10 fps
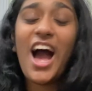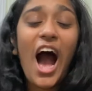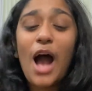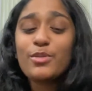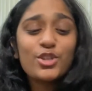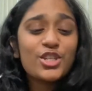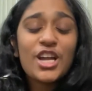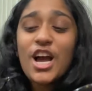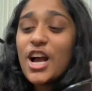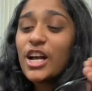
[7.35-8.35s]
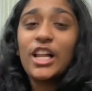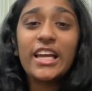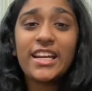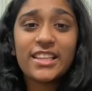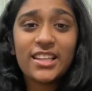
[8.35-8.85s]
I was just
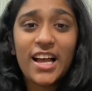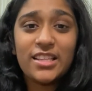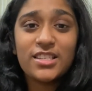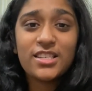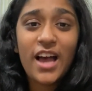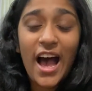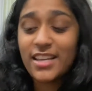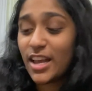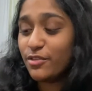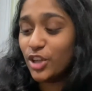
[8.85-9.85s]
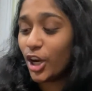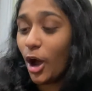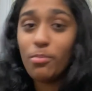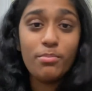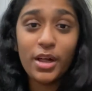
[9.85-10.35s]
cleaning the lens, as I've done
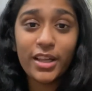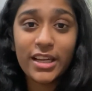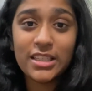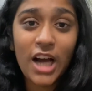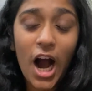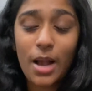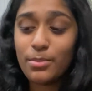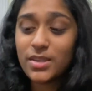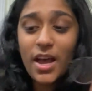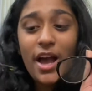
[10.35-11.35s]
a million times,